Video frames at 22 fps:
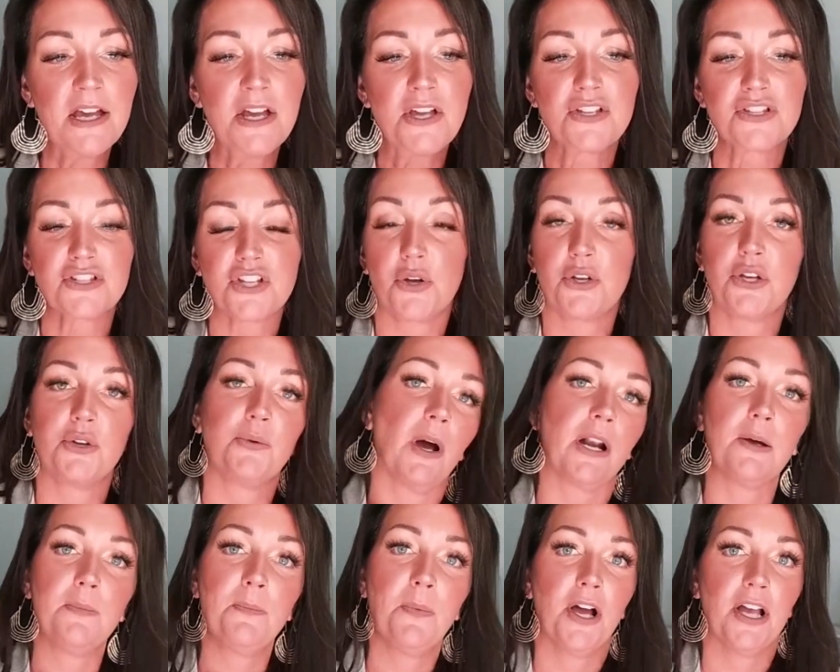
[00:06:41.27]
So you
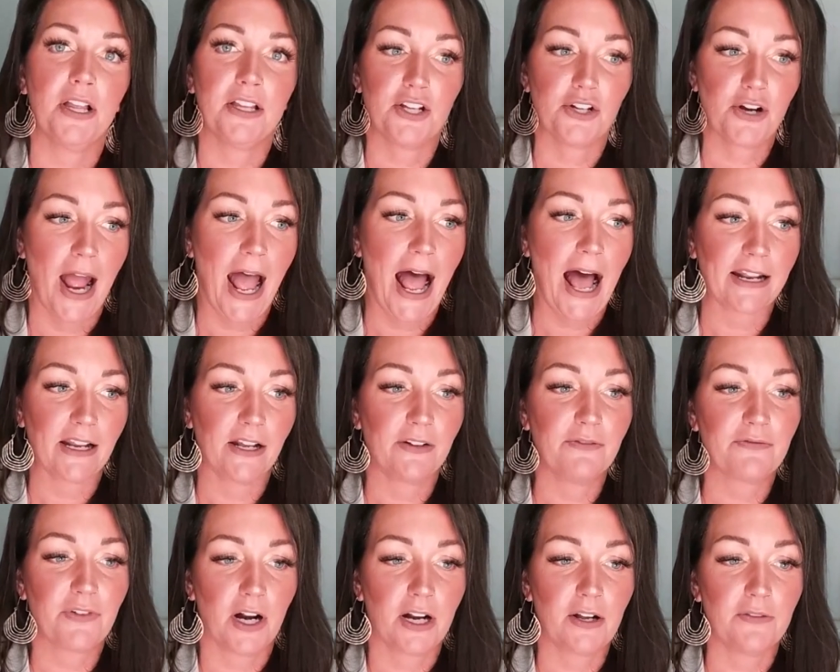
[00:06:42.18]
want to put your ad in
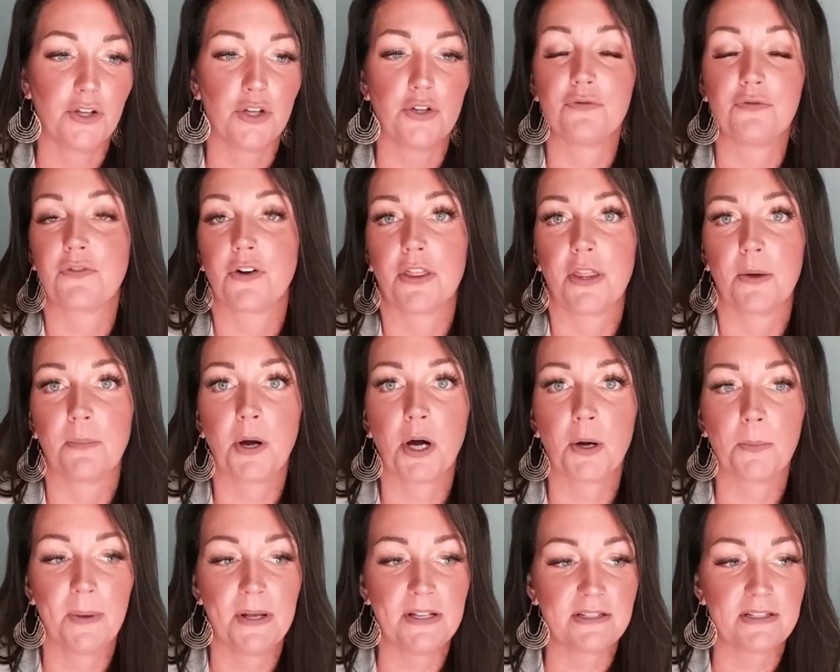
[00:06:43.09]
front of you for the
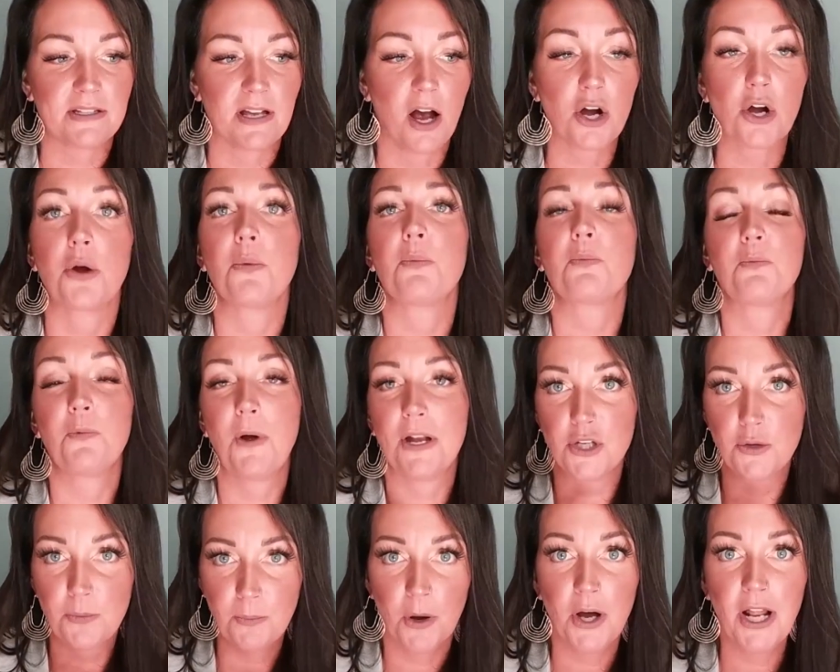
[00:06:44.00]
purpose, or when
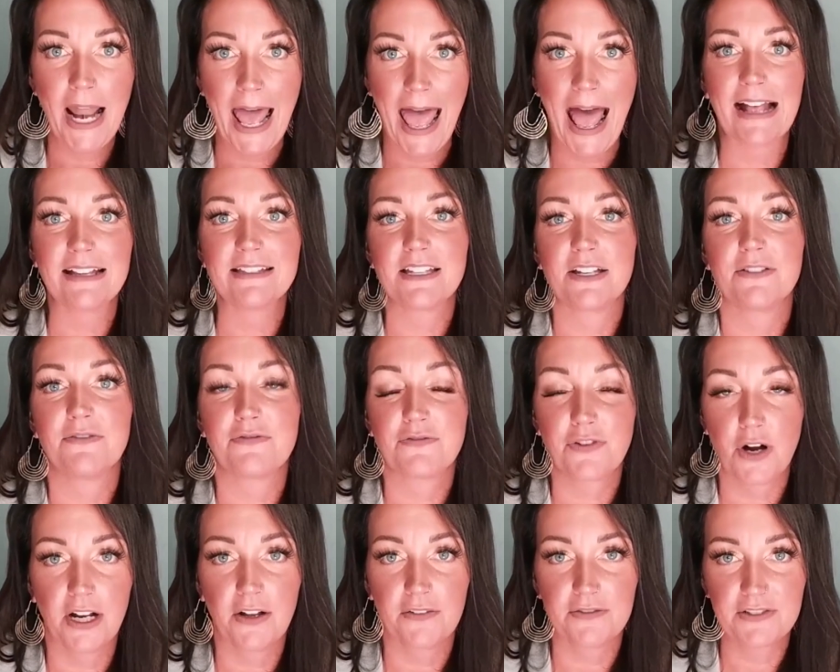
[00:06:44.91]
you put ads in
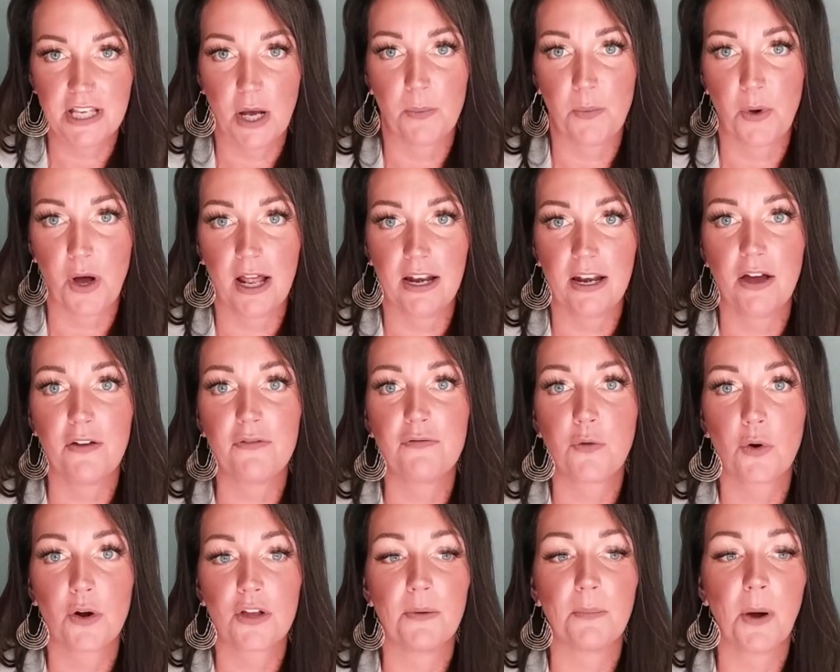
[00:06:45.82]
front of someone
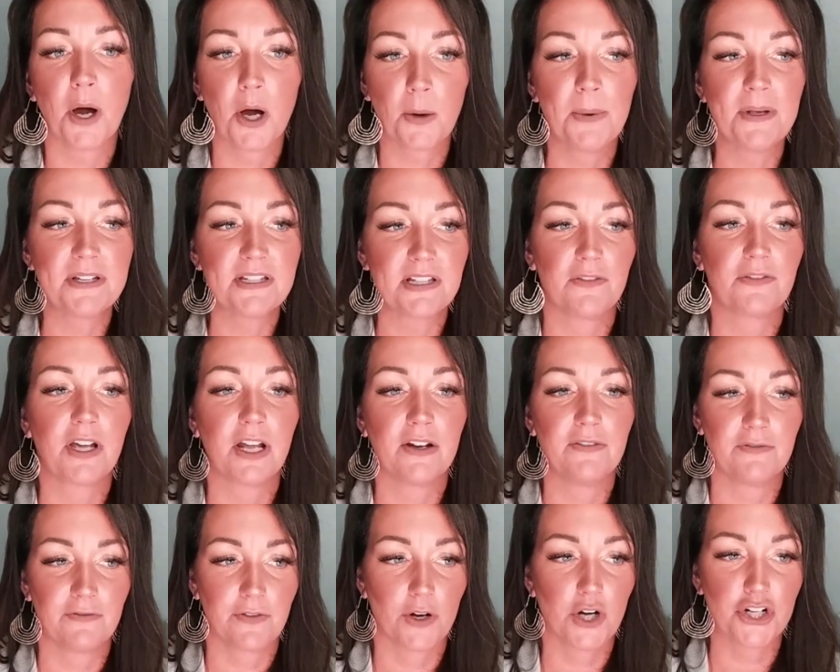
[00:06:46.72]
for the purpose of
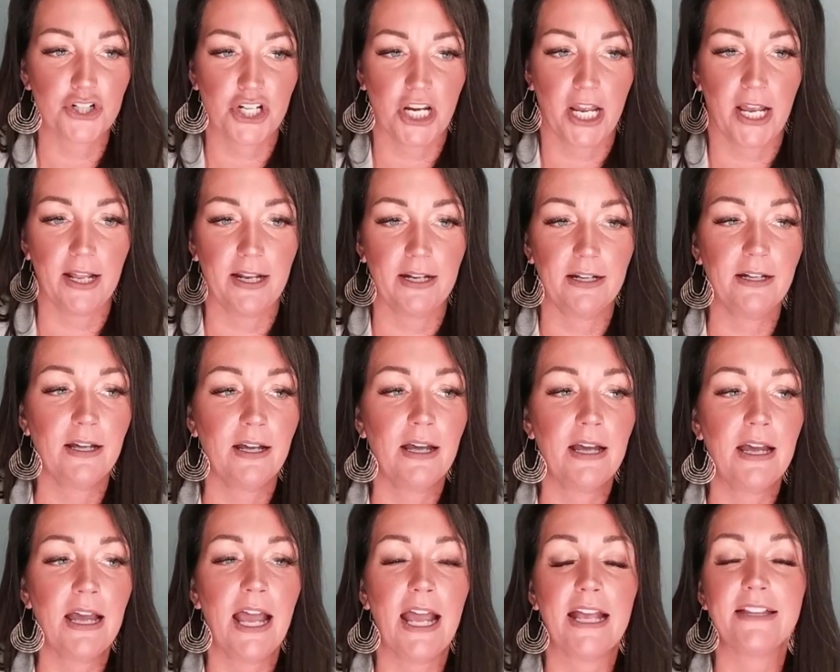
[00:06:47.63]
conversion,
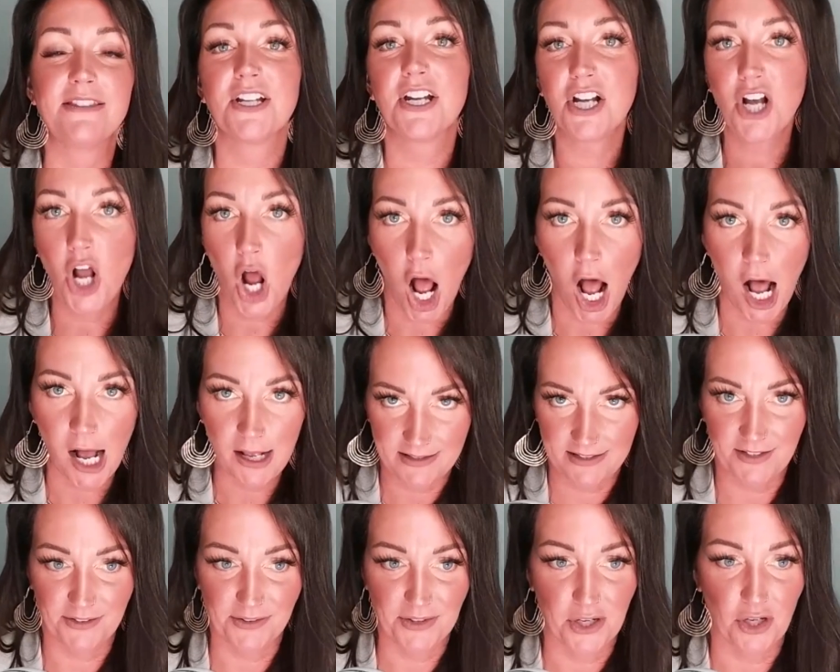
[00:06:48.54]
it's going to
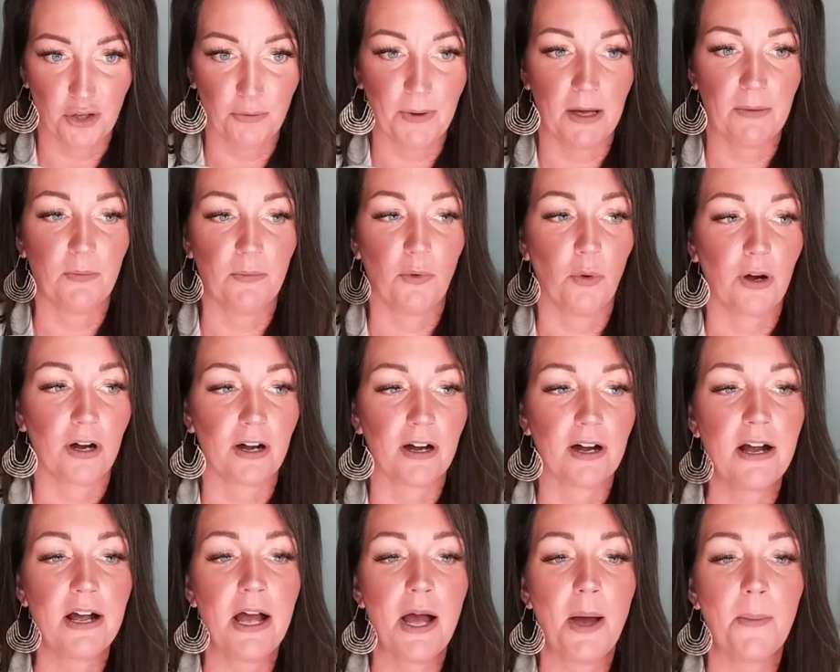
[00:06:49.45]
cost a little bit more,
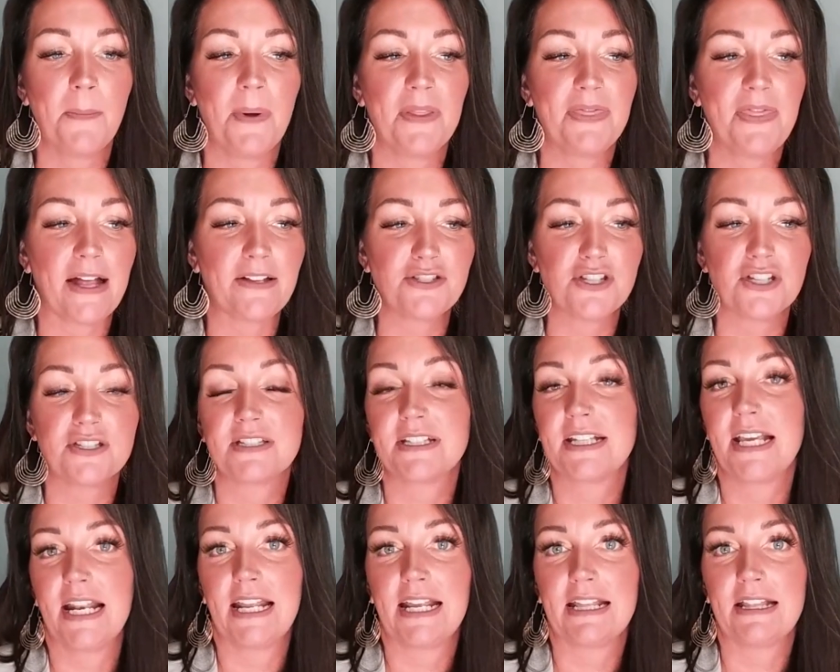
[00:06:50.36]
but that's just
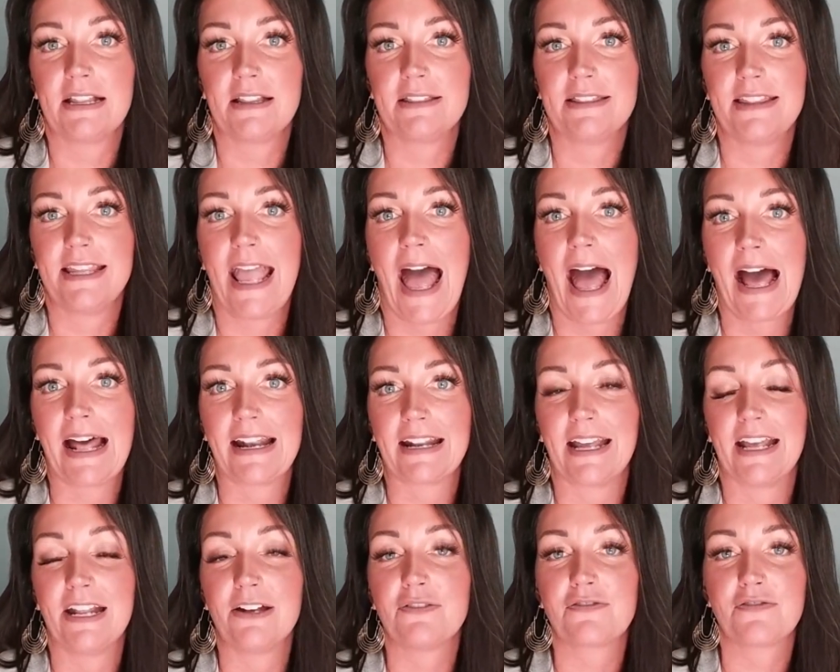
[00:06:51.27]
getting the ad
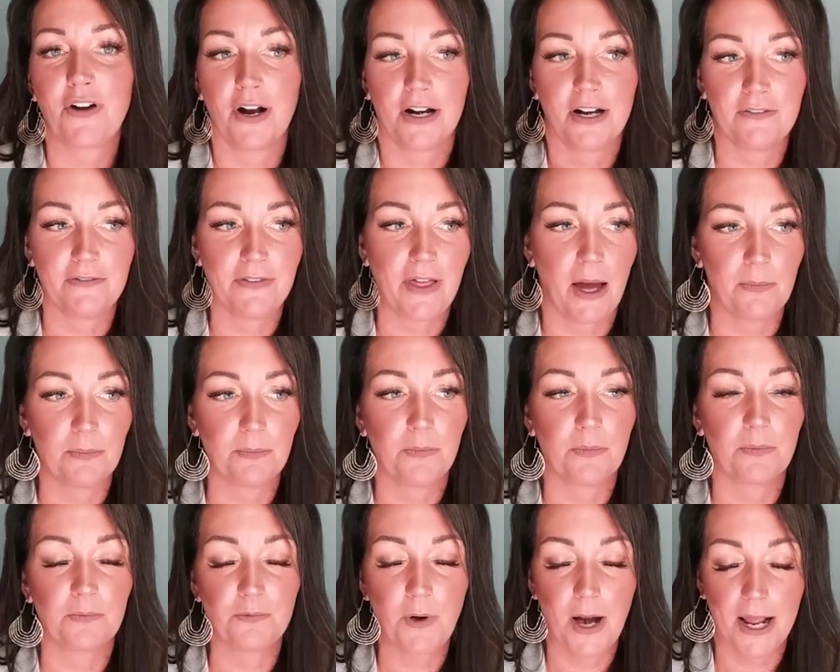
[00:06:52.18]
in front of them,
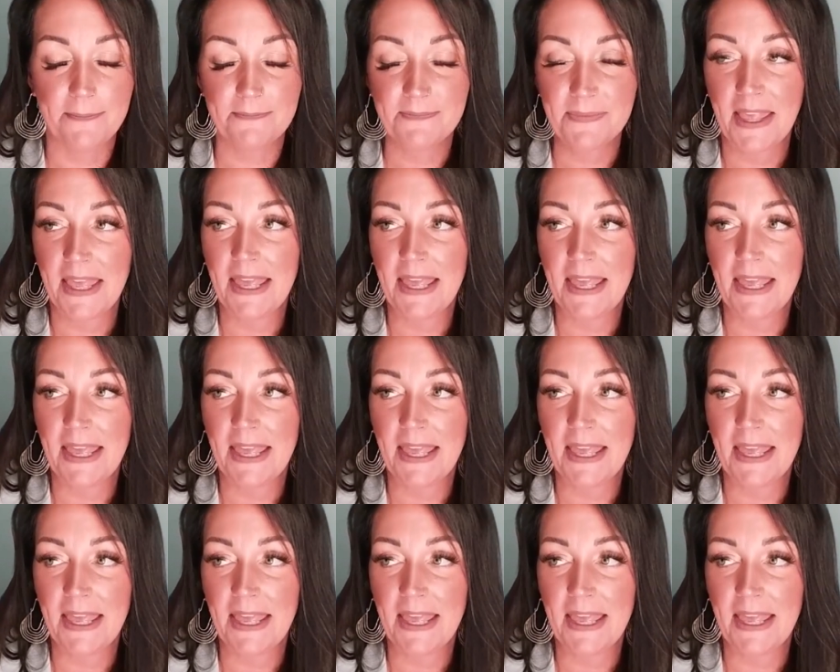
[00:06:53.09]
right?